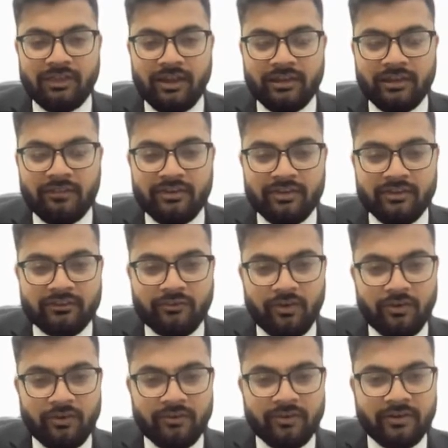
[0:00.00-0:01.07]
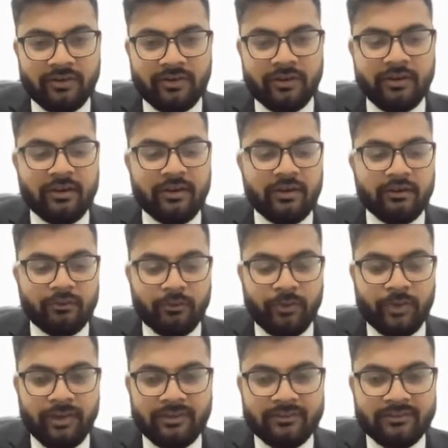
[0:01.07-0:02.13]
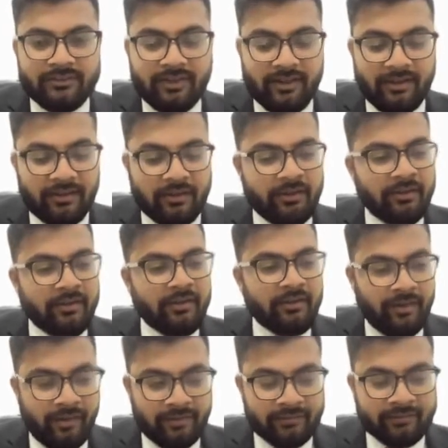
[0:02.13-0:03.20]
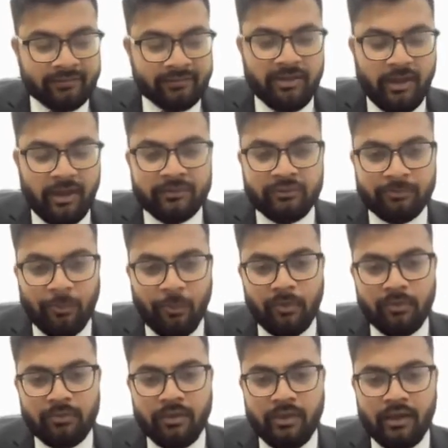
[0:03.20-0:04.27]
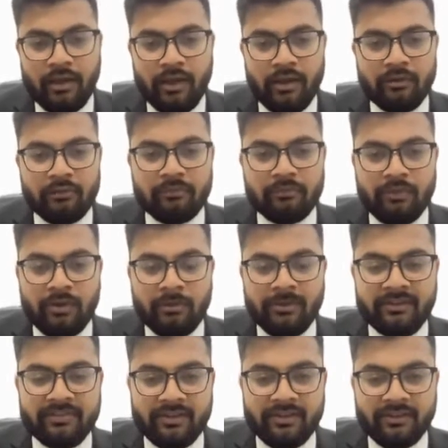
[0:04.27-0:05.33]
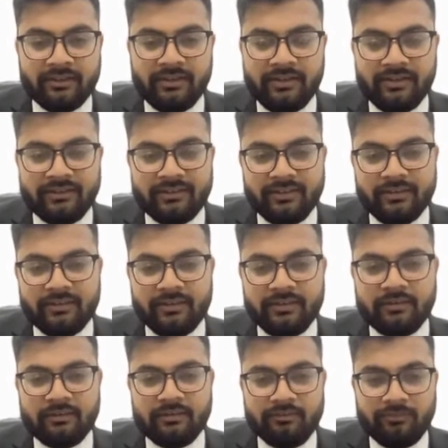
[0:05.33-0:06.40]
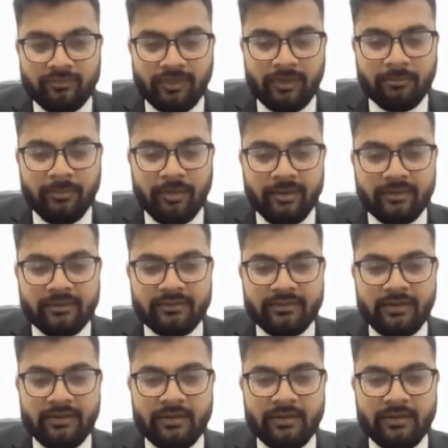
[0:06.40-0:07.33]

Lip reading: lucky winners for our today's exhibit expo, and we'll be sharing the list in 10 minutes.